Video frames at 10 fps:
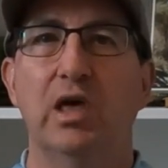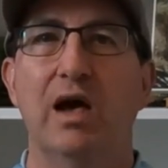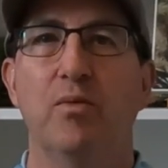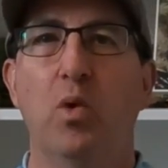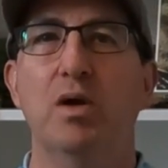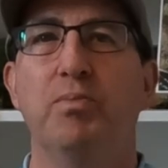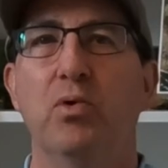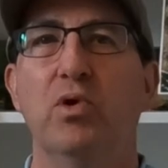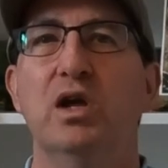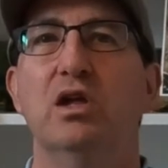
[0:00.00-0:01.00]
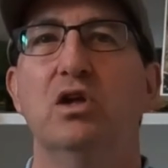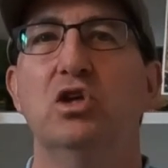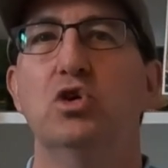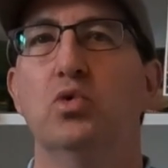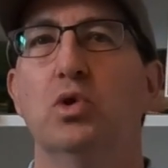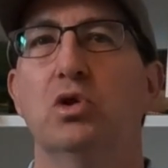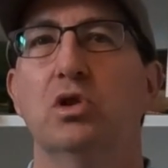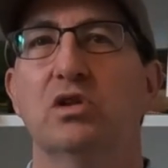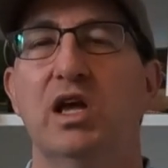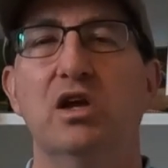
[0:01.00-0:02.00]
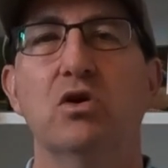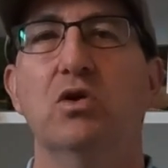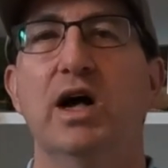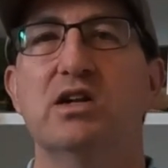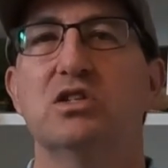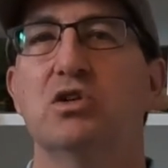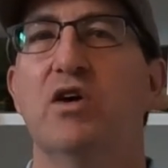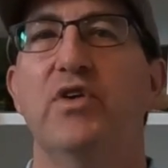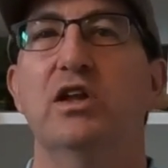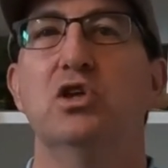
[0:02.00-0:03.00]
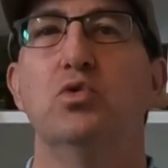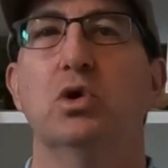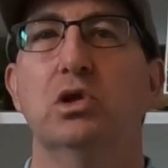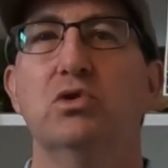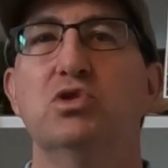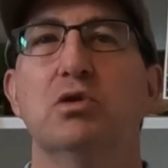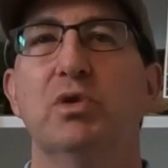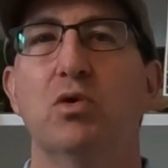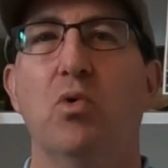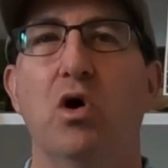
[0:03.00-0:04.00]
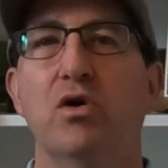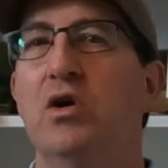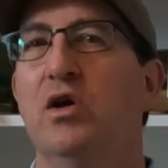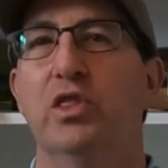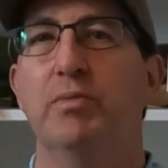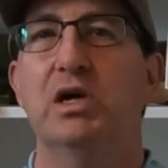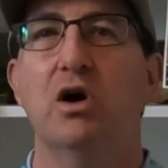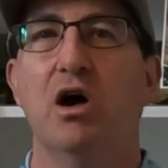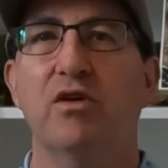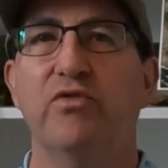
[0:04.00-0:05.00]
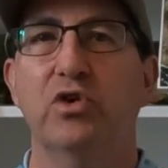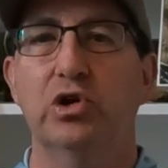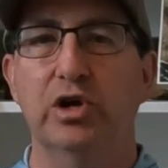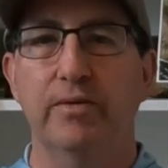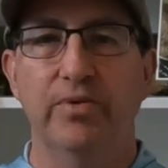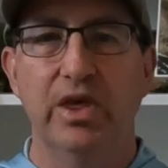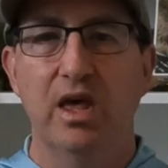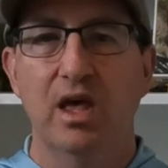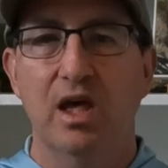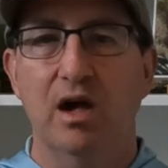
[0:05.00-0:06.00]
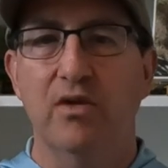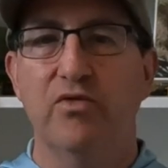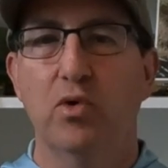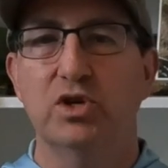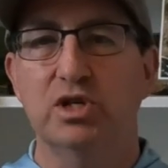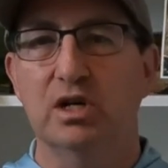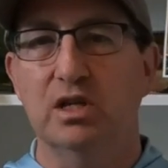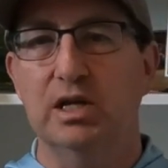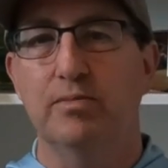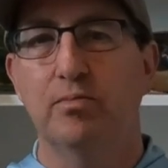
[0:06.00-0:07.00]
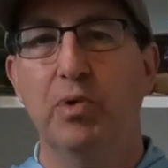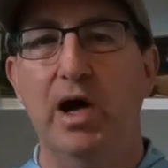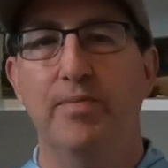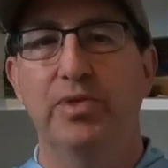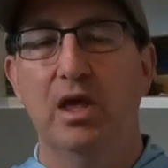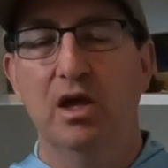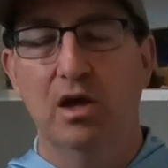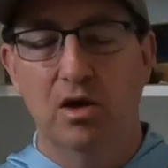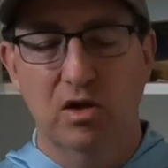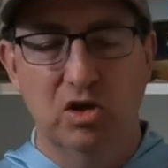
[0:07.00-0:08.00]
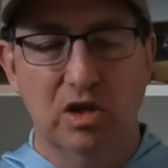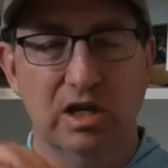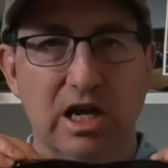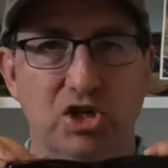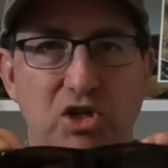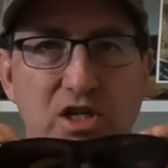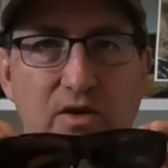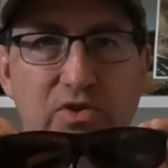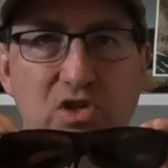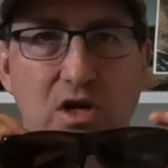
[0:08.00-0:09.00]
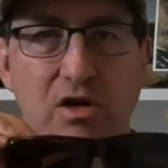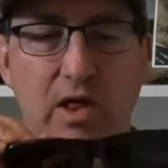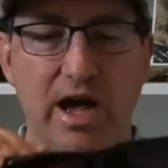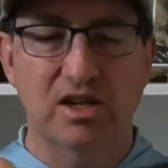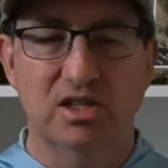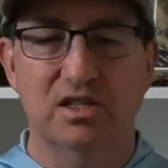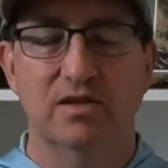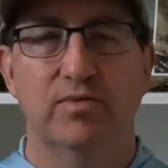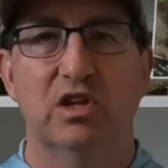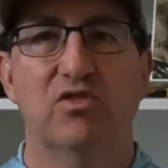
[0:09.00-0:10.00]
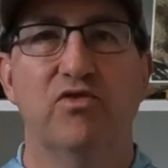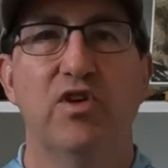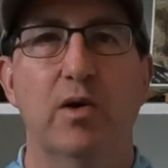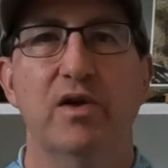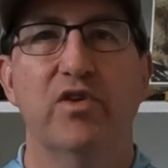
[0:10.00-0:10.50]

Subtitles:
at one point, you will take your glasses off and you will lose them in the water. They'll be gone for good, unfortunately. But get yourself the sunglasses. It's very,